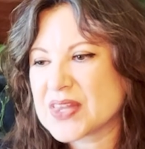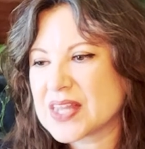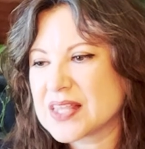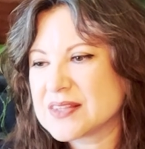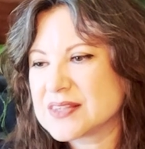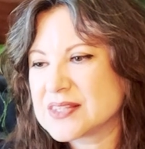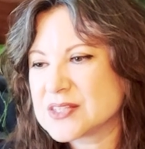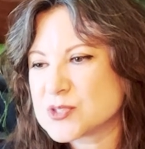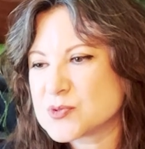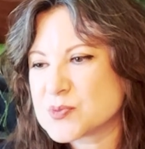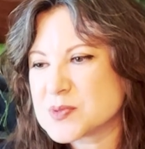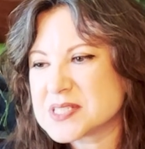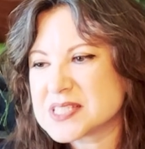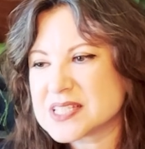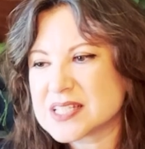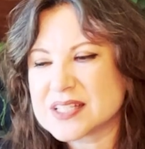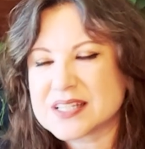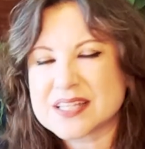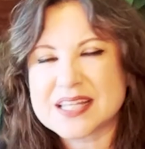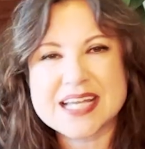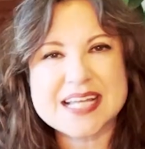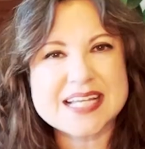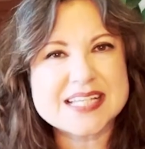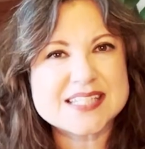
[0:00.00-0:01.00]
This was,
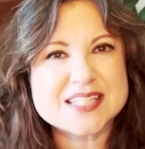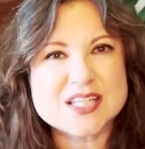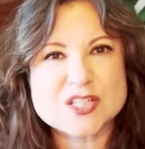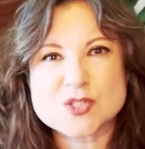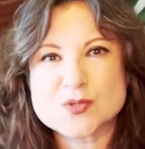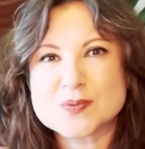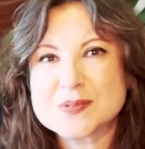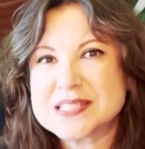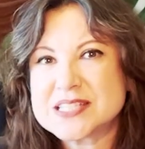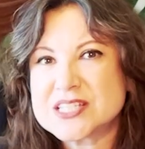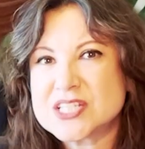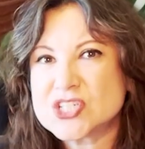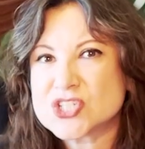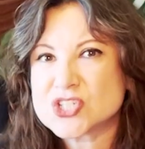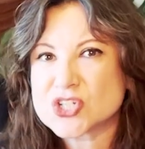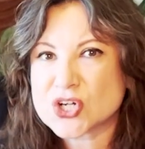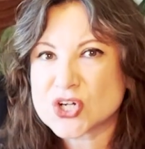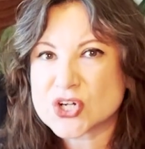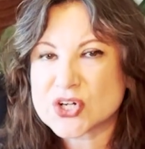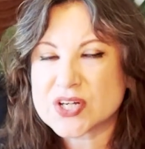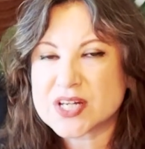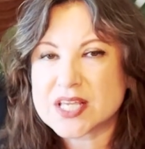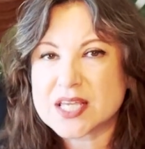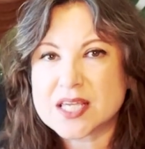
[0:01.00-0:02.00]
like I said,
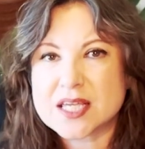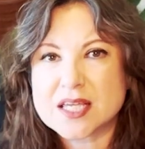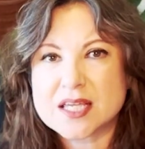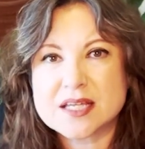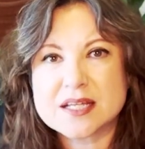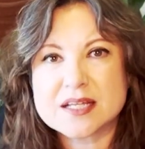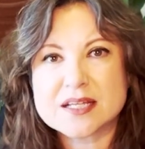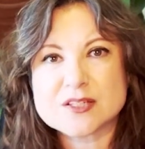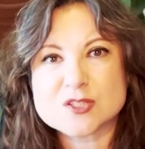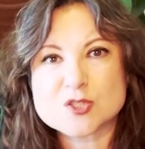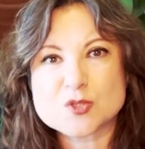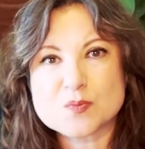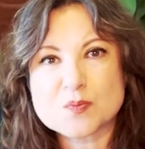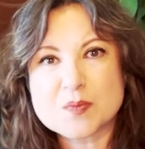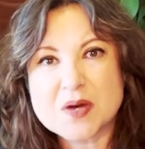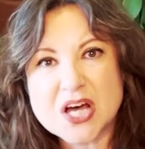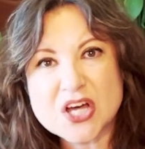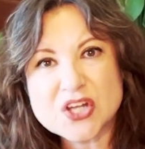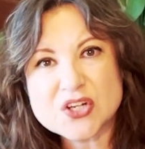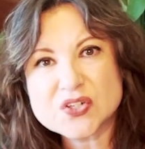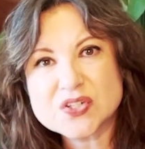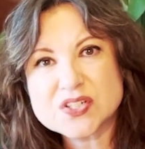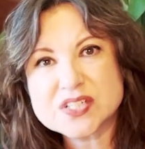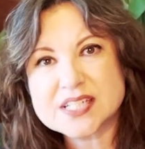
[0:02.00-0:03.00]
twisty-turny. It's
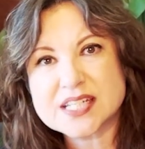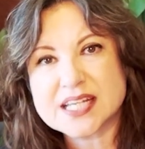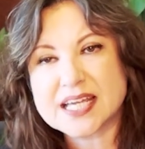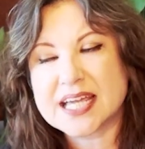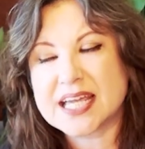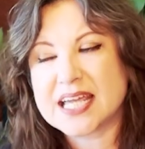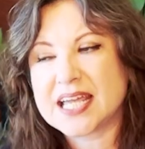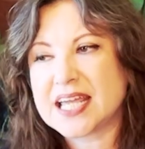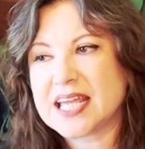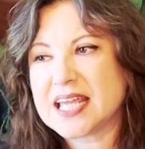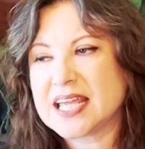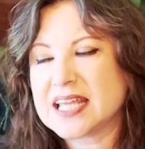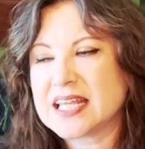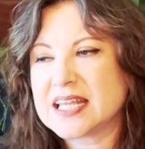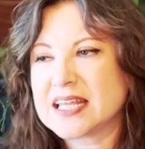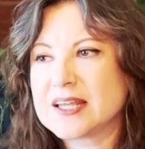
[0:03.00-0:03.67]
modern day.